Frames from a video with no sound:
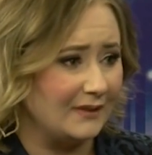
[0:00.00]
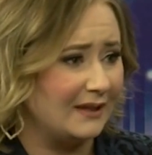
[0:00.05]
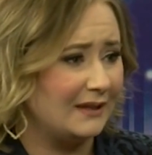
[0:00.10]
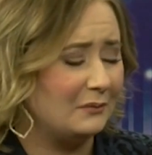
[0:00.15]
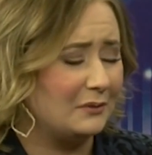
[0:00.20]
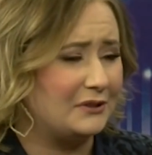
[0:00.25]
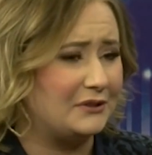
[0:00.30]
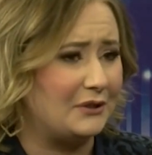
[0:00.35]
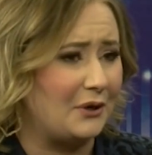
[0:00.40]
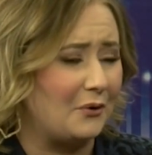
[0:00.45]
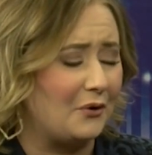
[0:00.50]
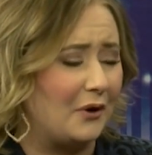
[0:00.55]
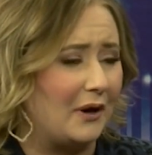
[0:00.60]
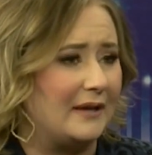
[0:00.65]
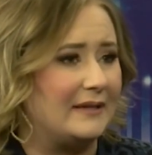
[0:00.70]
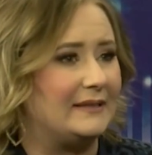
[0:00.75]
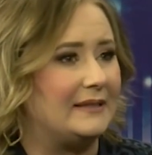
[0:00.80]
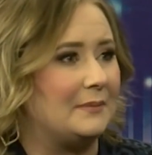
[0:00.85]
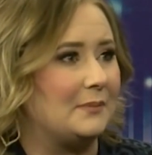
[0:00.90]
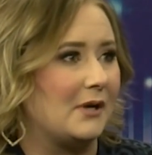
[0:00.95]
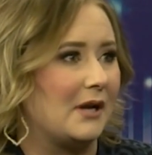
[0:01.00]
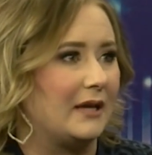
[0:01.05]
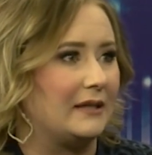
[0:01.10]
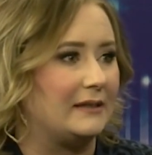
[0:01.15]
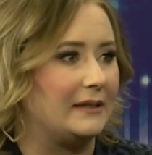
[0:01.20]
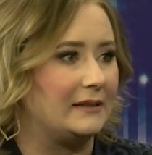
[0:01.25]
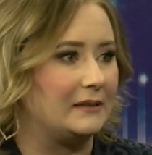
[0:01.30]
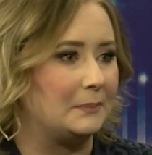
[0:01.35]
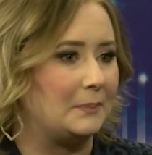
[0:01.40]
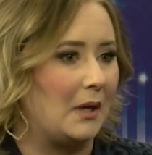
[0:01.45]
it was so crazy
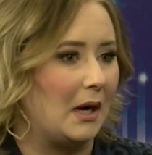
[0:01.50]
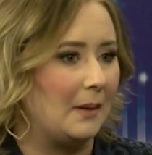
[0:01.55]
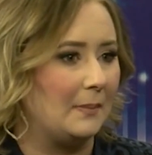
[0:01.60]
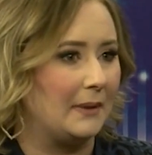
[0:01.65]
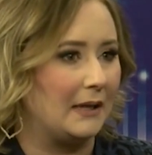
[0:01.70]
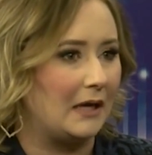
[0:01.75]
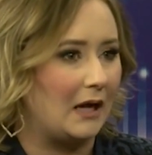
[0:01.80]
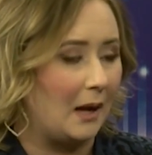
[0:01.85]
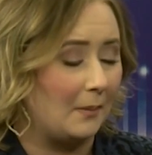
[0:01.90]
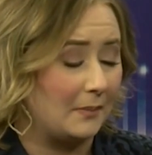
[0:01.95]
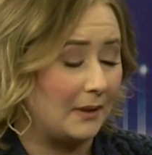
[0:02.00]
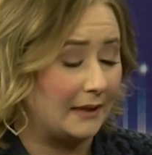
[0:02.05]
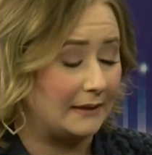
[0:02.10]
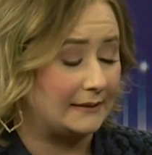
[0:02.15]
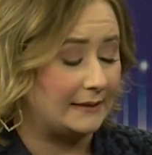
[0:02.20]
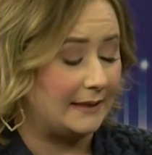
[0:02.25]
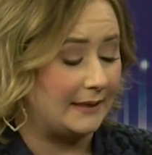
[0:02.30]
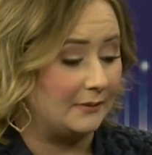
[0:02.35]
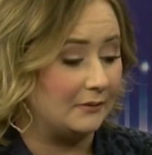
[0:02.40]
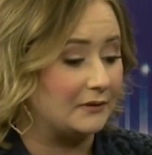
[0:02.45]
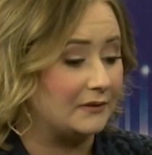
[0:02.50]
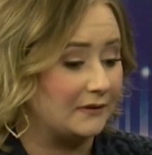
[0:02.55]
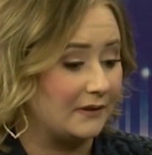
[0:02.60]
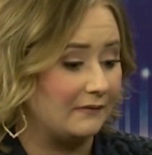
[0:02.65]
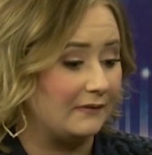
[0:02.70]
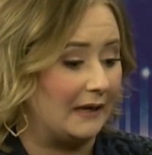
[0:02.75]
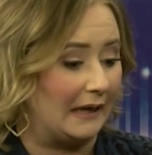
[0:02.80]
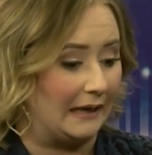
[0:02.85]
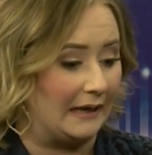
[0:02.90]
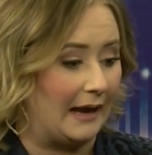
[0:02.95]
because his apartment complex that he was
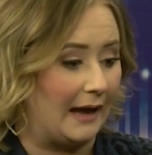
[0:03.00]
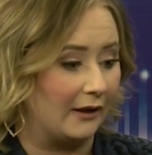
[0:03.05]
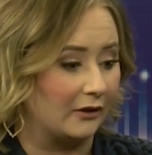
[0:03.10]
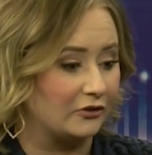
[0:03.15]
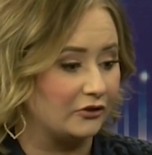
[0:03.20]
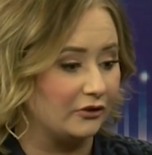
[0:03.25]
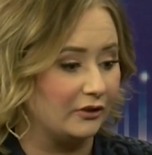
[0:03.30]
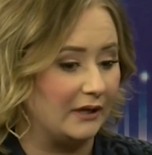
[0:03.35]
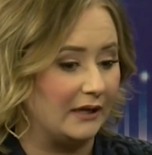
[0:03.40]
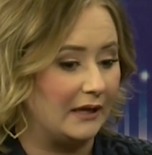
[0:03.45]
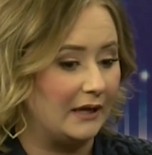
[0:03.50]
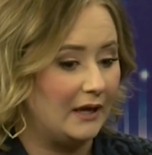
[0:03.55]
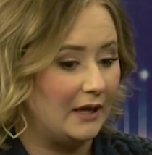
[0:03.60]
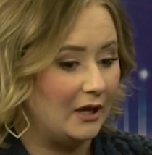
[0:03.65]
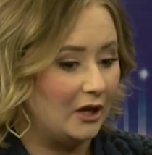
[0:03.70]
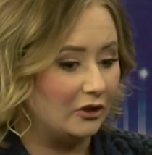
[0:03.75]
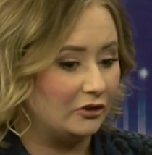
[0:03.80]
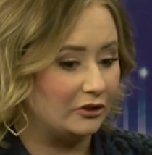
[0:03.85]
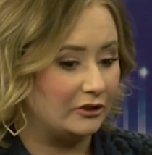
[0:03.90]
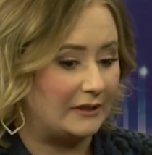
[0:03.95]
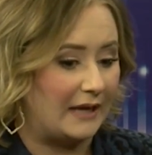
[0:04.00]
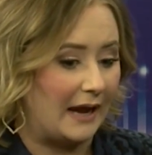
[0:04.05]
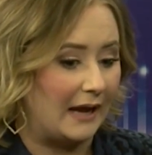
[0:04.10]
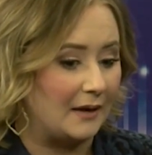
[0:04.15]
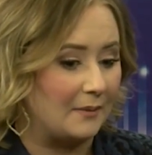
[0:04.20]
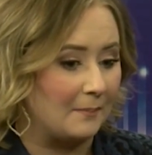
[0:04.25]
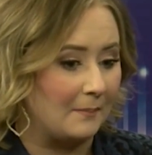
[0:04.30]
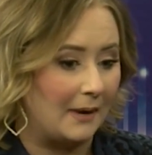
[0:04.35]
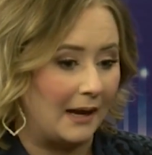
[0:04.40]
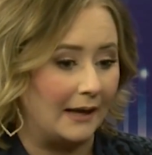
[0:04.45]
living in actually just
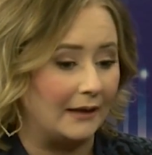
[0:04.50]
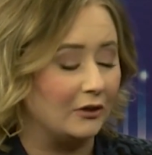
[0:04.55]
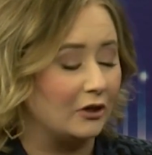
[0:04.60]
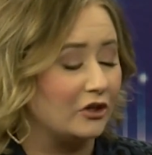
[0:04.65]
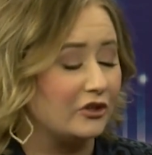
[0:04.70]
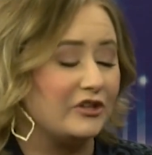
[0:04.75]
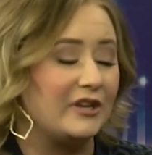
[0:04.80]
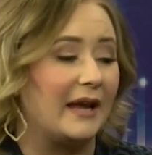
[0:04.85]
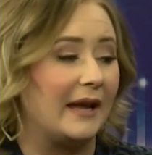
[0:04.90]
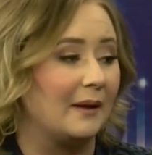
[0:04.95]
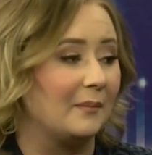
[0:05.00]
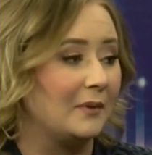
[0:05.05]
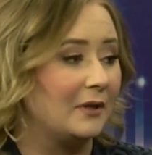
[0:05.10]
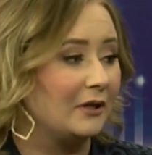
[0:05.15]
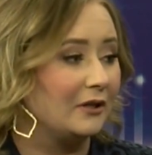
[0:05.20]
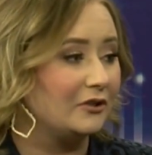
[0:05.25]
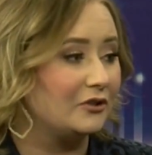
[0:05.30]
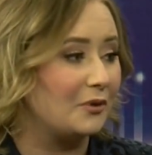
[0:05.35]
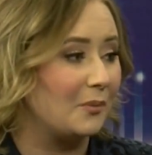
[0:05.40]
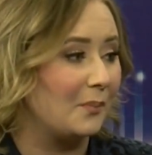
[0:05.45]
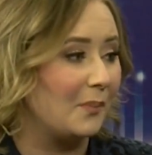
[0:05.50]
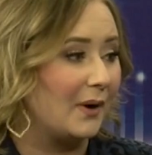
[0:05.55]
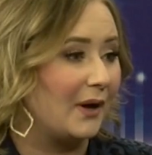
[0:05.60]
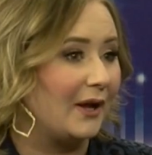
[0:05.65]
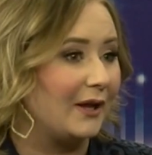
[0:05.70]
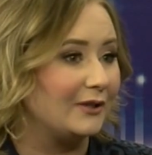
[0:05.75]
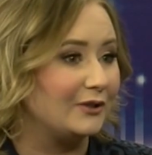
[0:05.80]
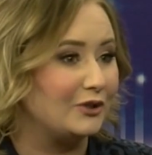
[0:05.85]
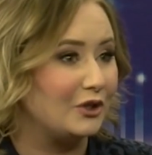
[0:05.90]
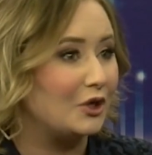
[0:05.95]
had minor damage,
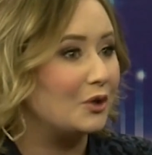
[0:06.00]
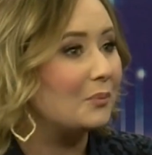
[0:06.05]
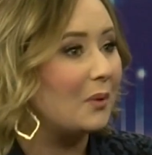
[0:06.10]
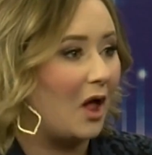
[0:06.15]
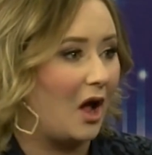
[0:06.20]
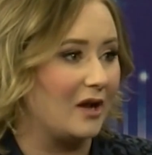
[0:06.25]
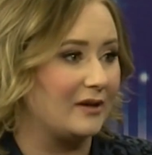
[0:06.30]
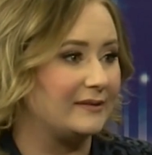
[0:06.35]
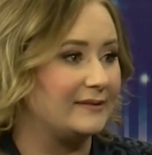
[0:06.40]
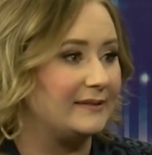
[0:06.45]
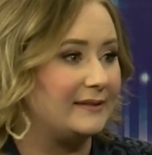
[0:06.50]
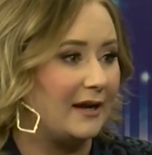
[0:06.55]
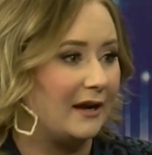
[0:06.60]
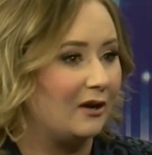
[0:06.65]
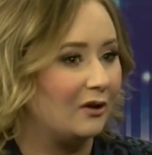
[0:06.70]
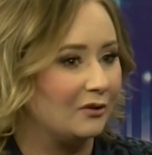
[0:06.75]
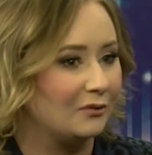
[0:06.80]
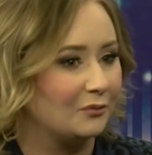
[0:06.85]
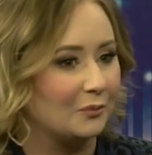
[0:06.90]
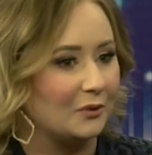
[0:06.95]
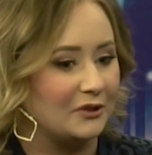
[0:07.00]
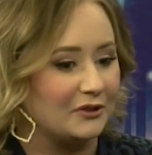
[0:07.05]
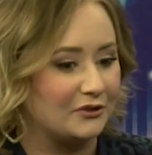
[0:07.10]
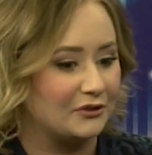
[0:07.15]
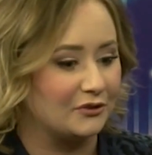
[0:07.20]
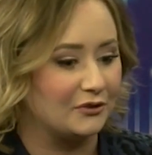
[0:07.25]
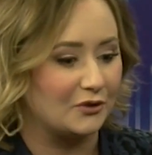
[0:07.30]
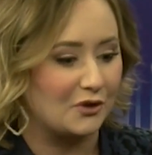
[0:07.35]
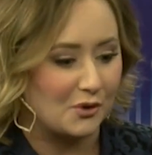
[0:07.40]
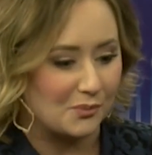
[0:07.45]
but two blocks down
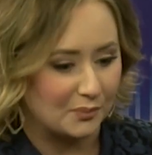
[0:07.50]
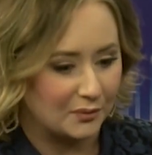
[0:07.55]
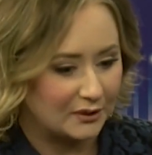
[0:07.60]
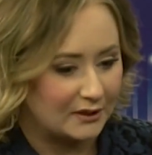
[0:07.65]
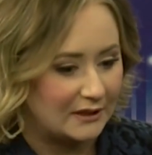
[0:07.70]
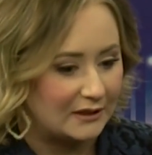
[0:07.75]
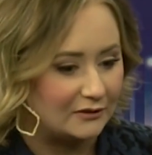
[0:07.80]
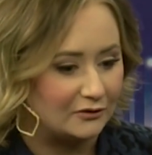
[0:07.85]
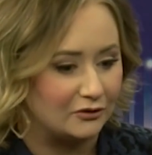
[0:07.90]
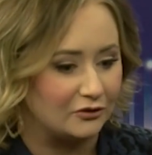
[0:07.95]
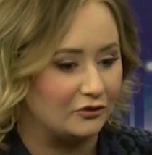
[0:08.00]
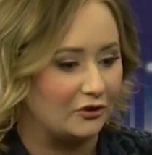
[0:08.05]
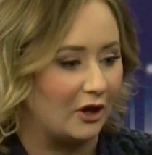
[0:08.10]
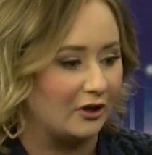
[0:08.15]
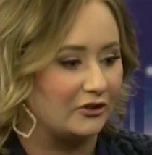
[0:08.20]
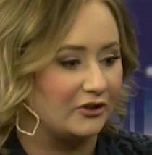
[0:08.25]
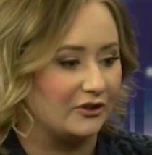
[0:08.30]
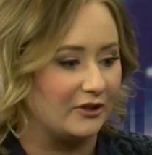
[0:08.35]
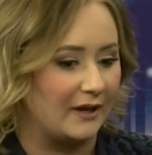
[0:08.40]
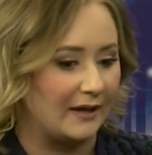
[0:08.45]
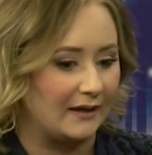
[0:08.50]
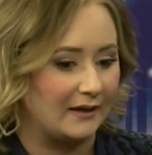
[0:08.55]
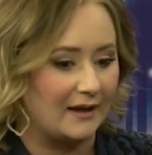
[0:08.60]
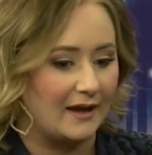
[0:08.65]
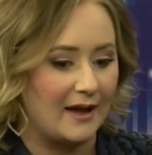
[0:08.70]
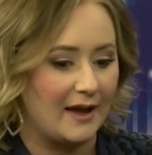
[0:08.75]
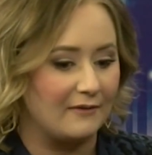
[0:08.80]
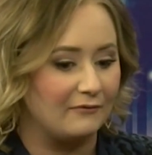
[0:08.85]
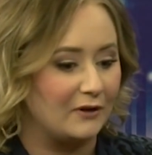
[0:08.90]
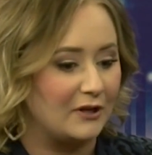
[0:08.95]
was complete destruction. Like,
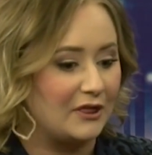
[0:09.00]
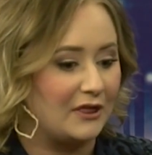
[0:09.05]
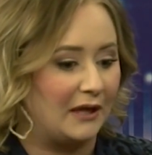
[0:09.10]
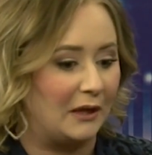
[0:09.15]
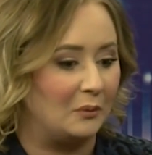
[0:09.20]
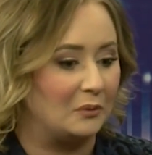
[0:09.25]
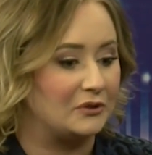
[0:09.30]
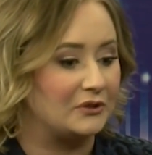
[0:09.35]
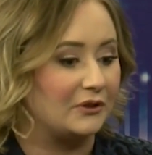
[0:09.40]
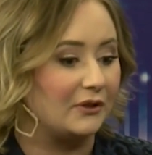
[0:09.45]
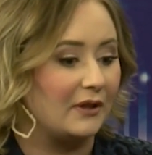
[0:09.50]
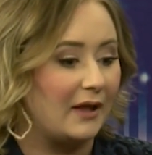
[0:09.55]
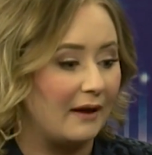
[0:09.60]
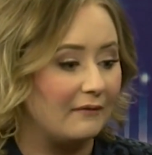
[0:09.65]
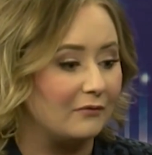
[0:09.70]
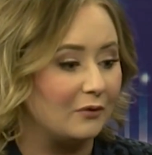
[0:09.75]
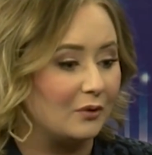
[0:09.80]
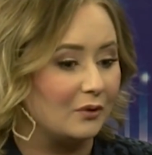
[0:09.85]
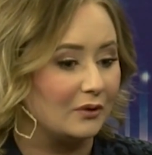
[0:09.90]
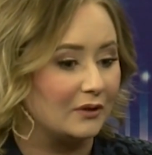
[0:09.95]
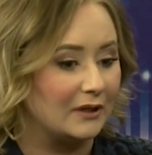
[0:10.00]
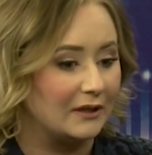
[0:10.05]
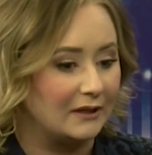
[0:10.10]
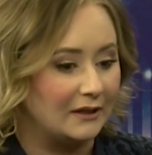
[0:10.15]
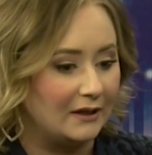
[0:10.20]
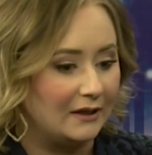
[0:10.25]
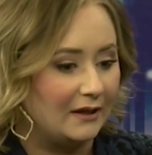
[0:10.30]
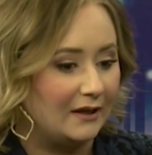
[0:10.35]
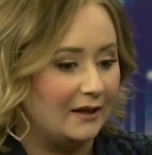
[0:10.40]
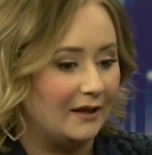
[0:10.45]
everything was leveled,
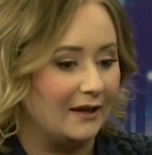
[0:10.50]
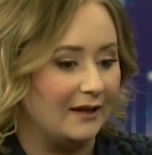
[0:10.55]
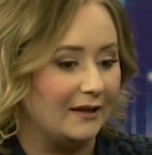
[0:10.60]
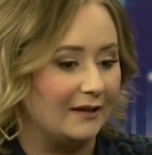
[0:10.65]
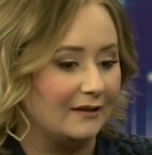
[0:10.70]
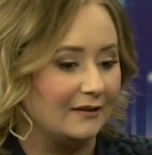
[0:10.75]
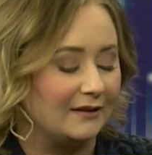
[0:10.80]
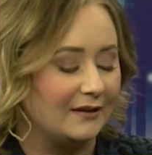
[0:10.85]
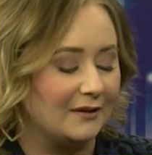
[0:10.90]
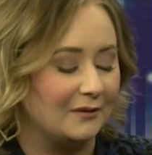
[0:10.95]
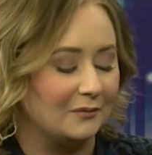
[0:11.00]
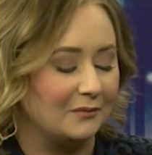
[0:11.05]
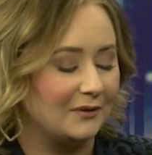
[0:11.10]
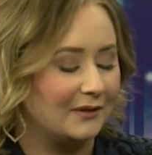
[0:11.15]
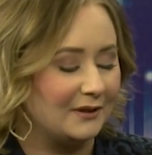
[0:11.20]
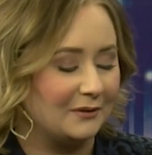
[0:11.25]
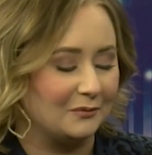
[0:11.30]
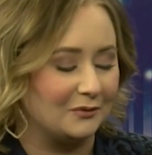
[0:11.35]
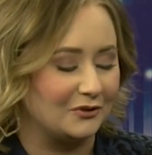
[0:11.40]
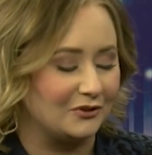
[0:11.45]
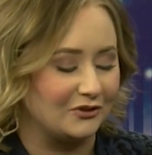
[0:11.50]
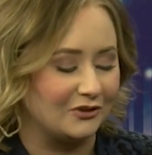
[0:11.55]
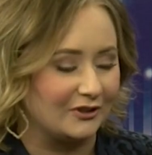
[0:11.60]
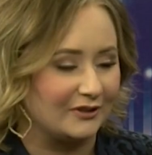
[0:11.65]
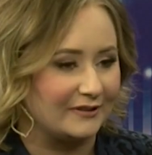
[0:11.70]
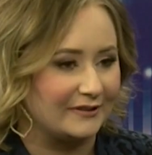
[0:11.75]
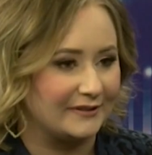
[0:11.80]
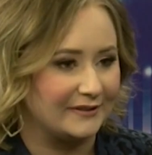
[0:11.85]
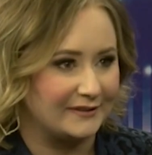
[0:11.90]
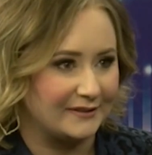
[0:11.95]
and it, it was
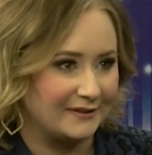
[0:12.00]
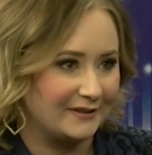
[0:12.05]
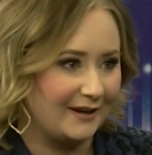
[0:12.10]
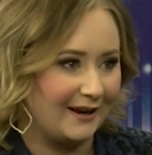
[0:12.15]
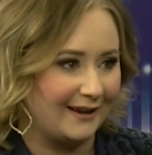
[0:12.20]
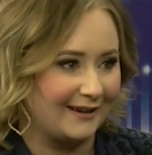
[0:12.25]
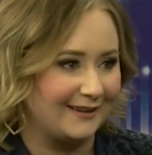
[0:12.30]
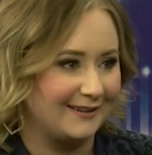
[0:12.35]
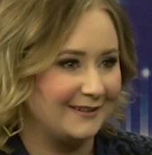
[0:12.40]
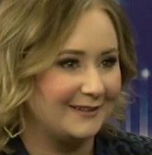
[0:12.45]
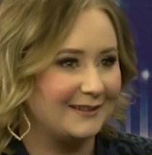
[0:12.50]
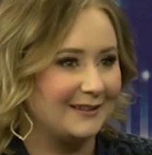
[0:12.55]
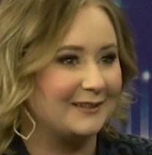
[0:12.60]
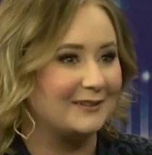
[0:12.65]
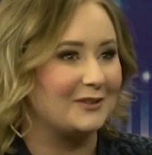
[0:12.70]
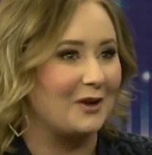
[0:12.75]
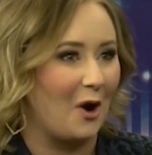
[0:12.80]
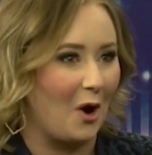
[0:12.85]
just, I, it's